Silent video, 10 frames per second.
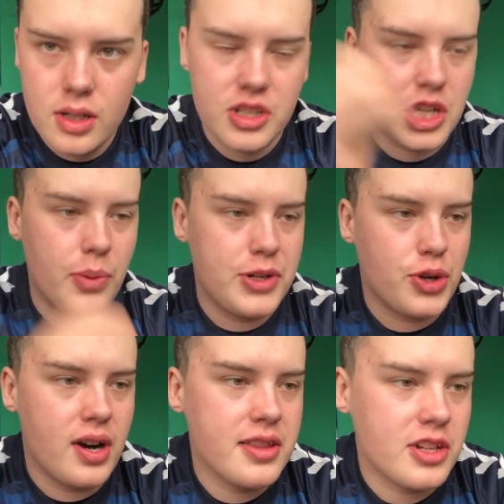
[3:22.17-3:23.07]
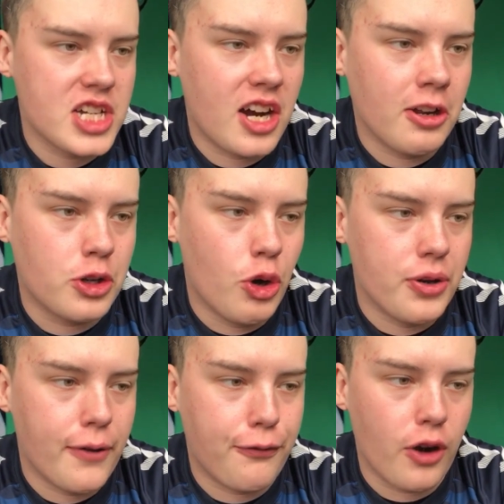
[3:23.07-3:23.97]
So we tried the Tyler
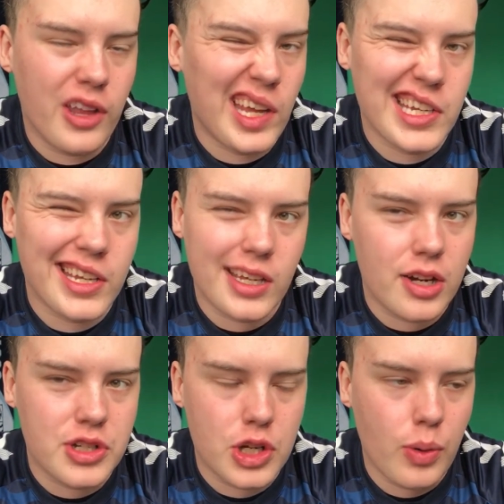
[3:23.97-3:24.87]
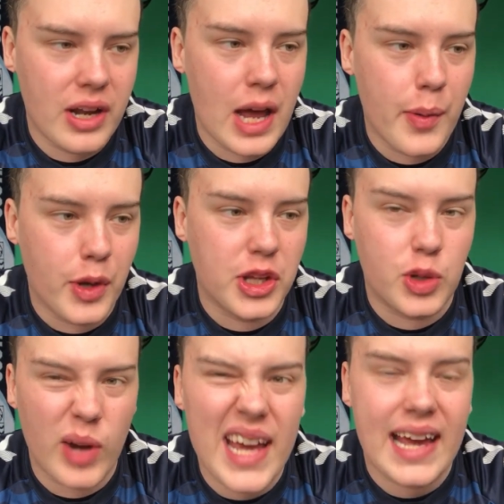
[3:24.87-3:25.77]
Cordner throw and that didn't go too well. Now we've got the
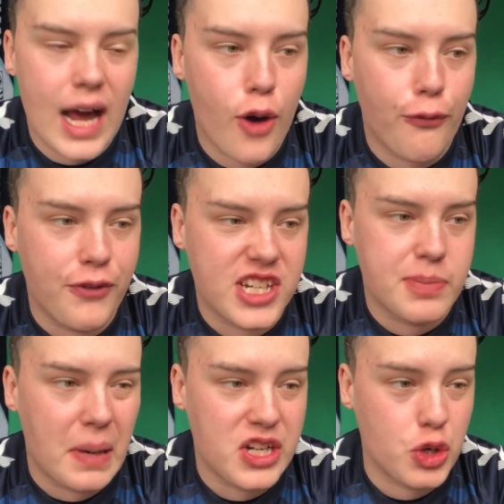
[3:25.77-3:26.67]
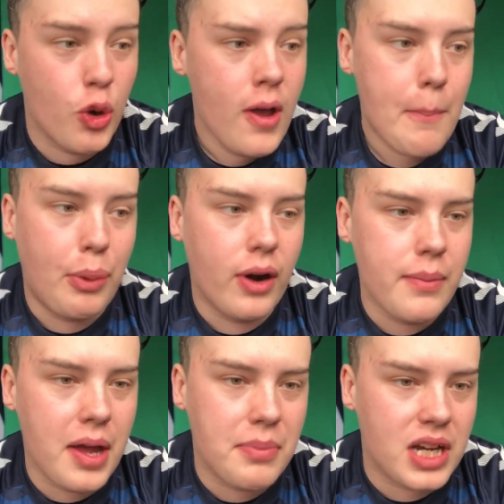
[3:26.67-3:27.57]
Greg Halford special.
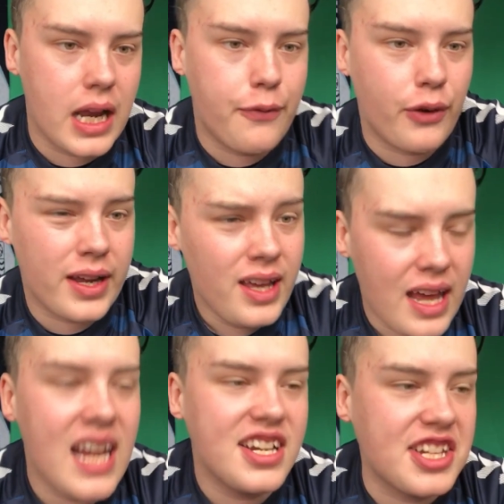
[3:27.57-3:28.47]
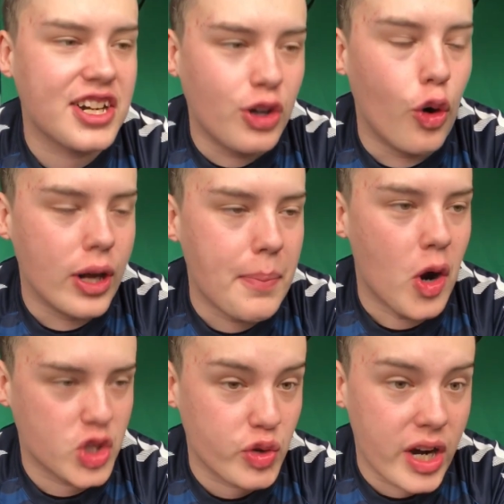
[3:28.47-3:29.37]
Premium delivery into the Crawley
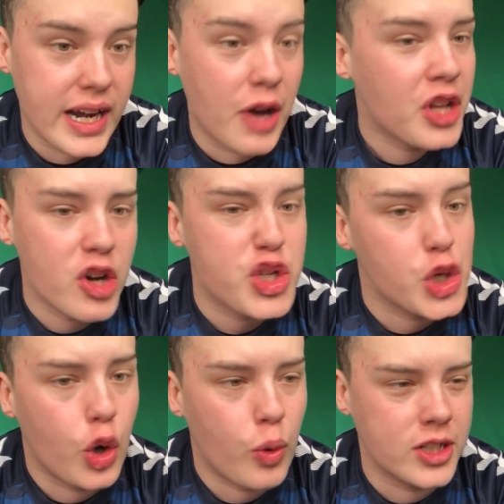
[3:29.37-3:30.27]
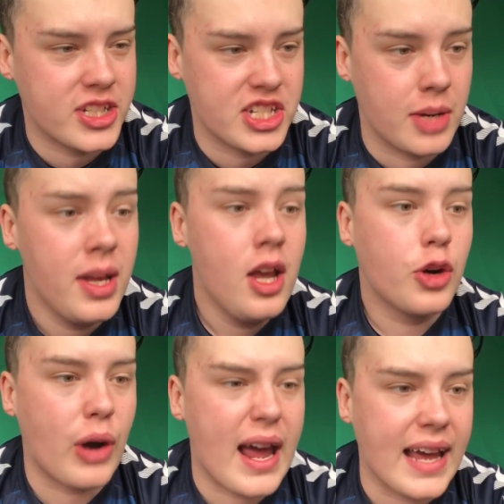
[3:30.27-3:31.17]
box right now. No short ones this time.
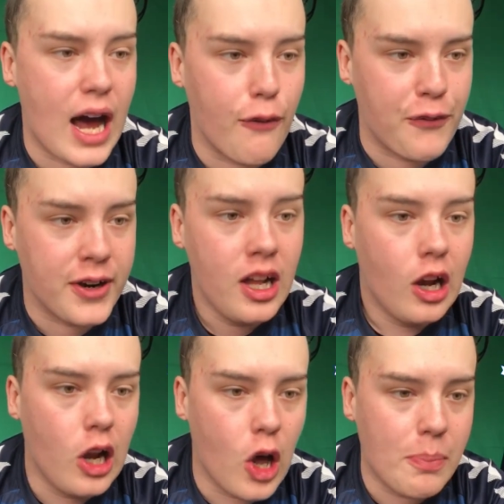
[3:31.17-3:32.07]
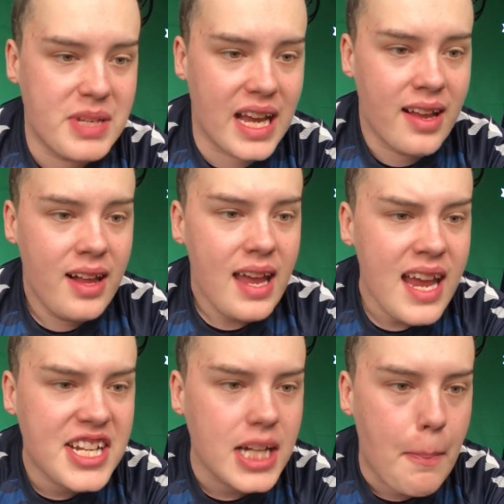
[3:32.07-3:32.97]
Greg Halford lobs it
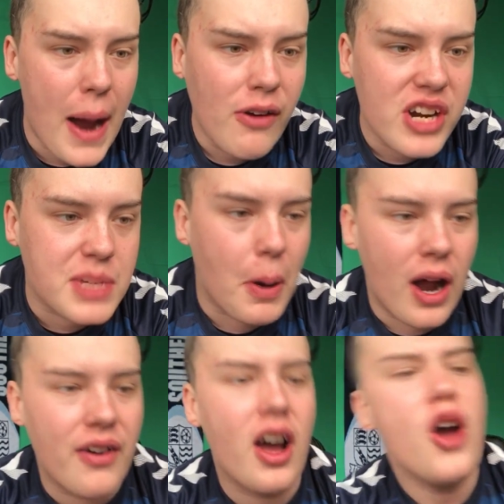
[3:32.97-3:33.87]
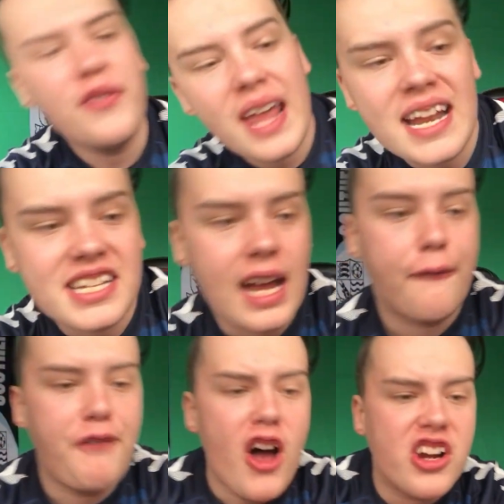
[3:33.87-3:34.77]
into the penalty spot area over the head of the
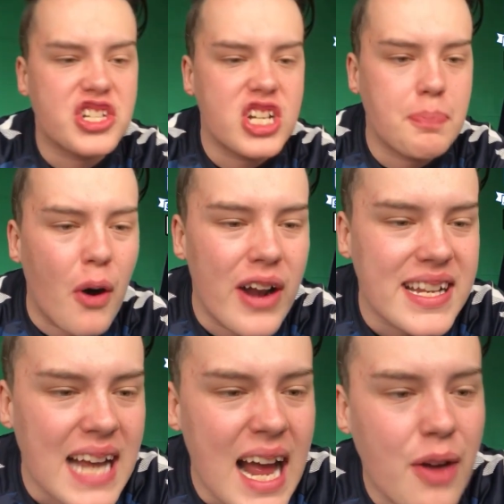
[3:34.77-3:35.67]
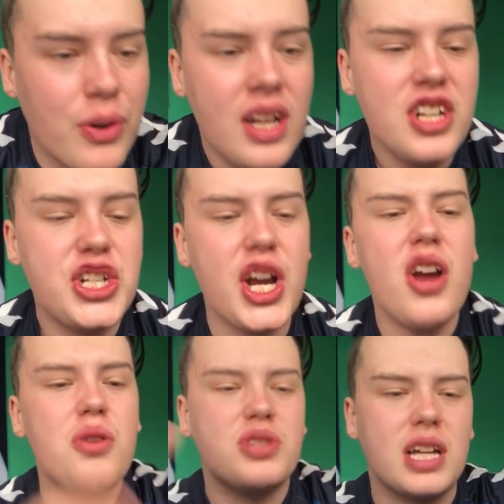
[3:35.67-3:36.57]
end. Ferguson's brought it down.
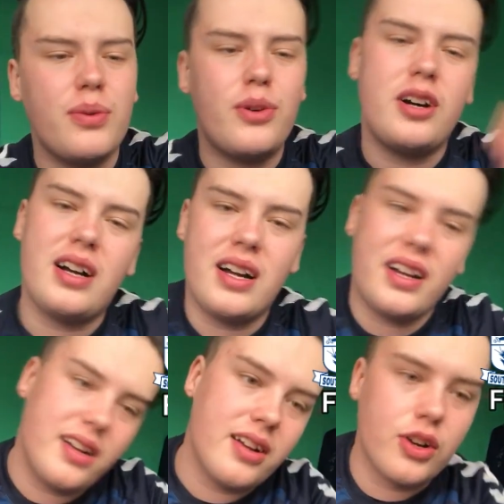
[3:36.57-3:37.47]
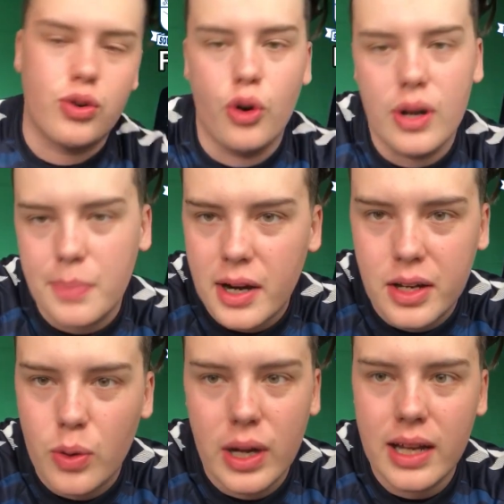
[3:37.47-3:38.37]
Shoot someone. Crawley
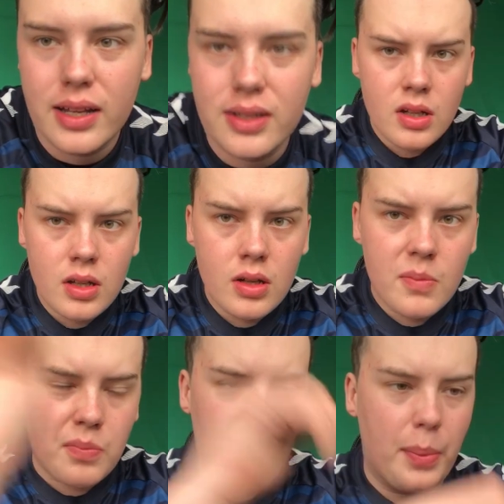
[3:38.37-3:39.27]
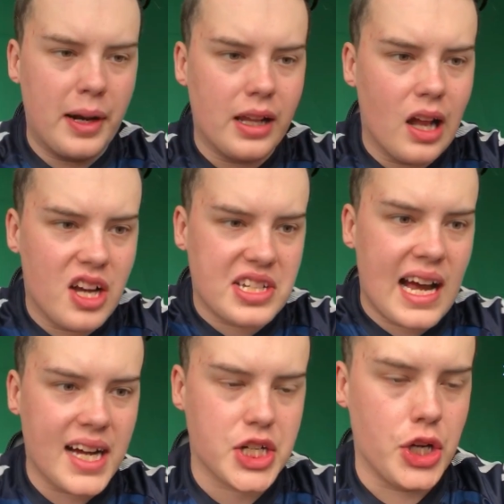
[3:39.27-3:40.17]
break away. Probably the last
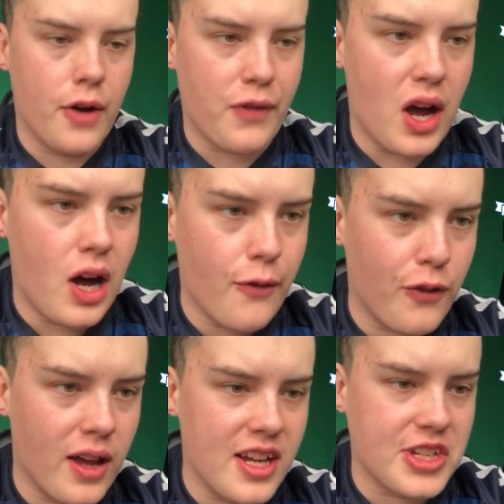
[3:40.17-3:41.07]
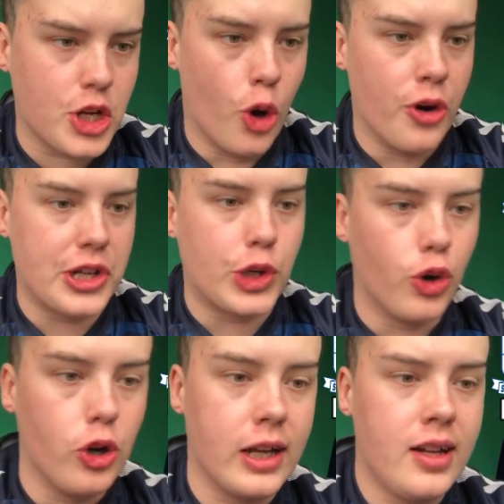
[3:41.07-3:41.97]
action of the half here is a corner to
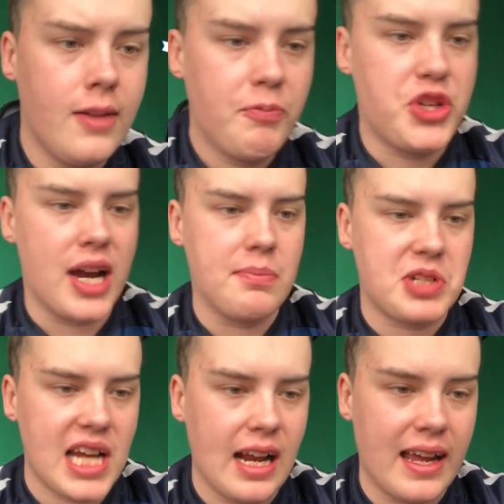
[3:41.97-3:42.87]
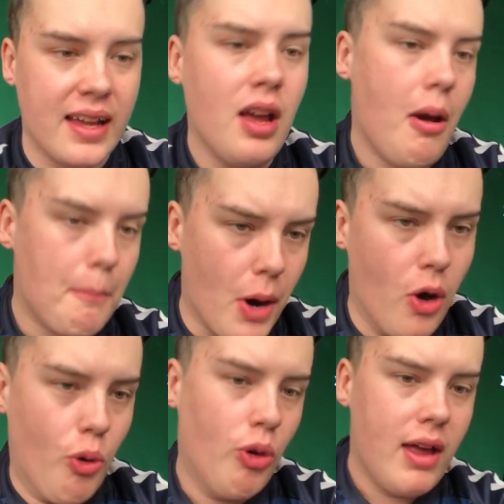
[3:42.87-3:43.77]
Crawley. James Tilly,
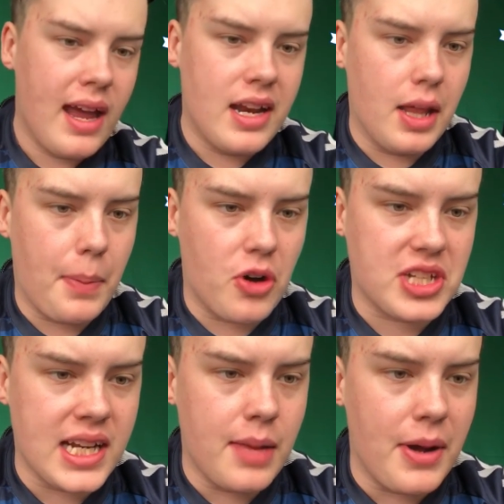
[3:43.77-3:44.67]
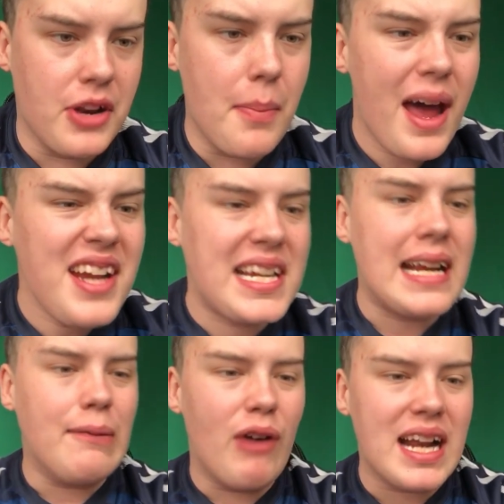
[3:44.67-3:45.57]
ball into the box, into the middle. Number
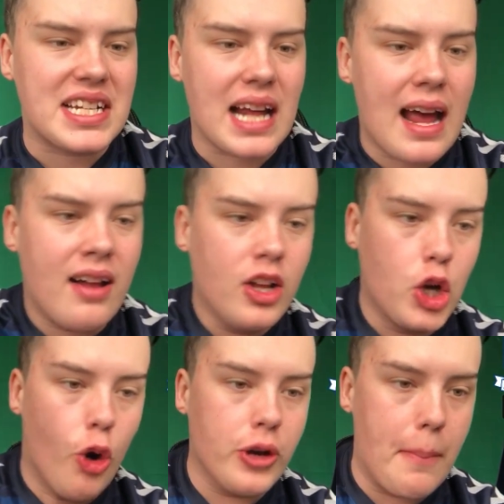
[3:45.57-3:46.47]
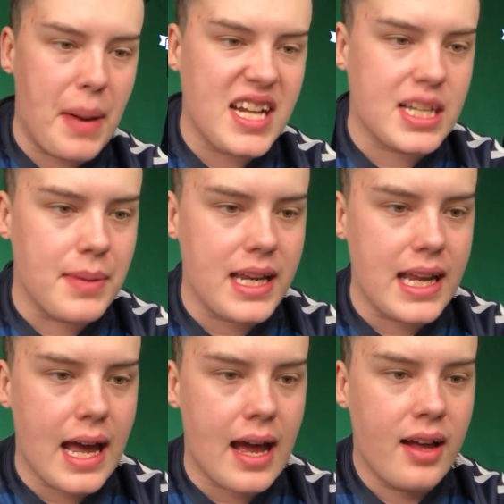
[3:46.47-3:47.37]
18 in red's there. Cordner beats him in
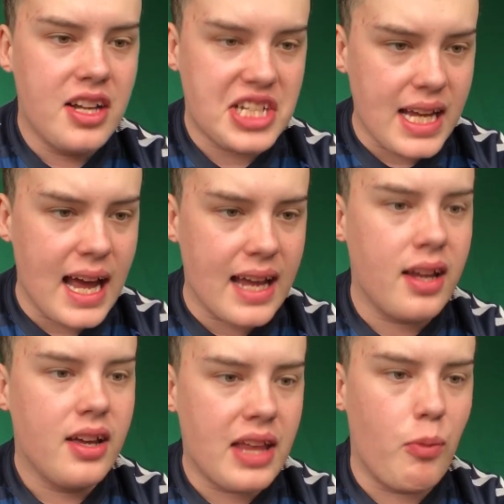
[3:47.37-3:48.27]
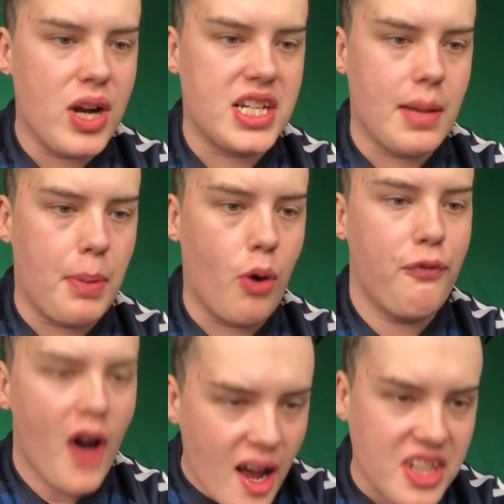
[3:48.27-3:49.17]
the air. Dieng then wins the ball.
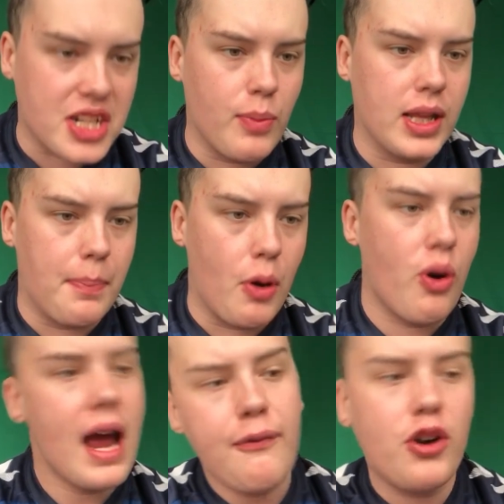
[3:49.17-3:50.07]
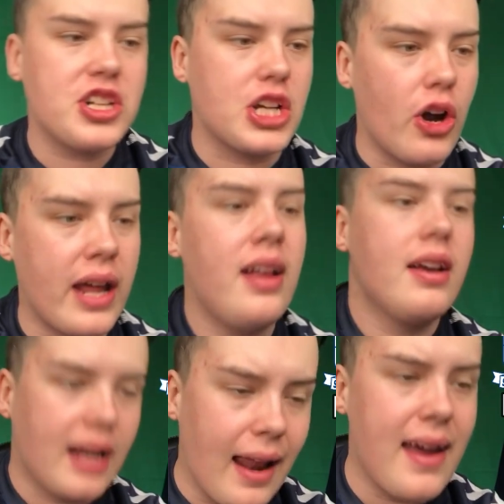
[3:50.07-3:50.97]
Ferguson with the ball. Everyone's got
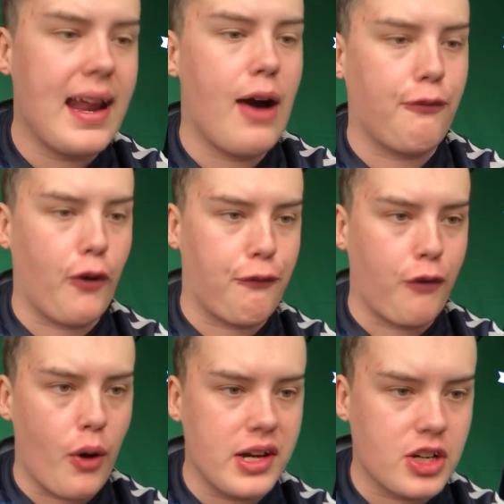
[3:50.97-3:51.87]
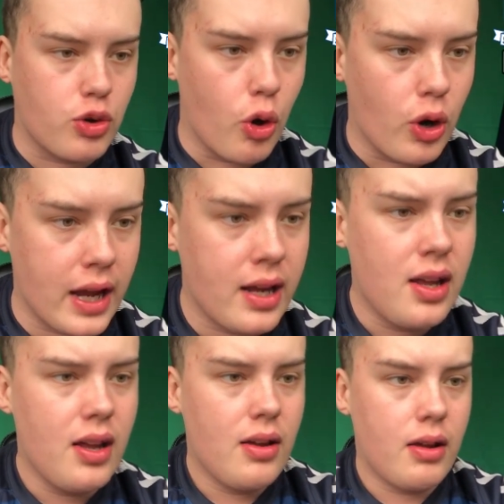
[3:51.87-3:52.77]
it. Cleared out for a throw into Crawley.
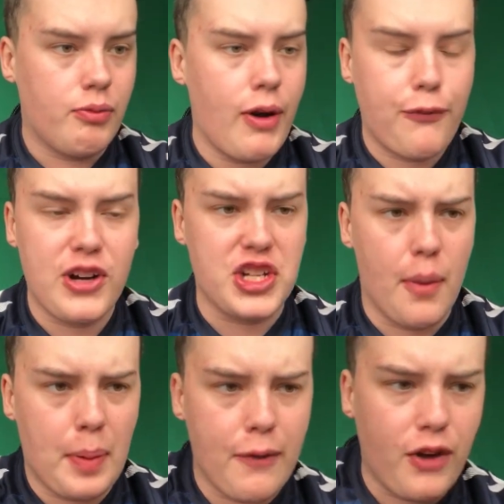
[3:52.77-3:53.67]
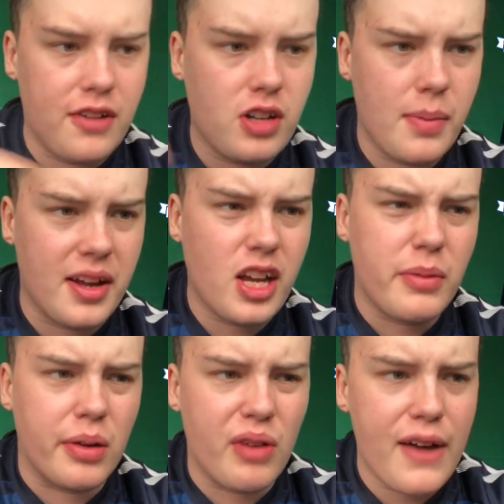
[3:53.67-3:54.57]
Referee's not blown for half time.
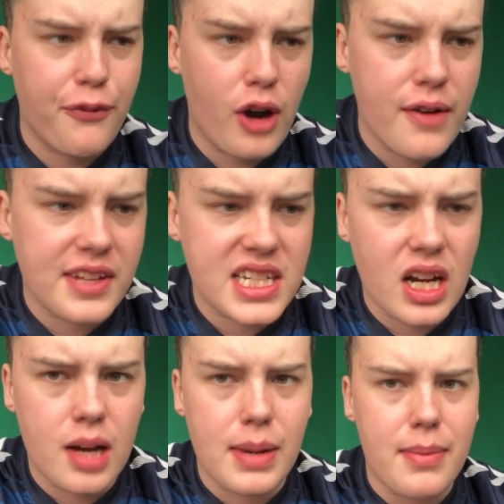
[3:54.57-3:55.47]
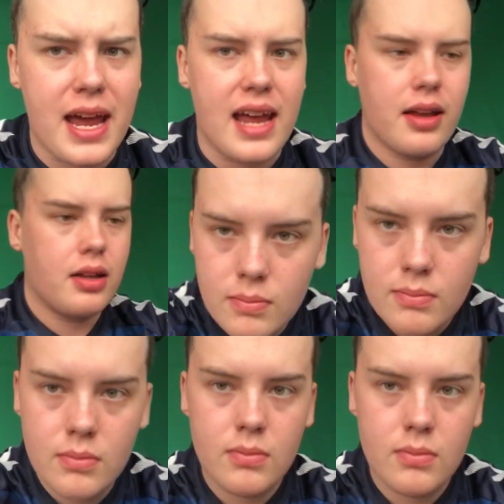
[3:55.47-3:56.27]
Come on, referee, over the time limit.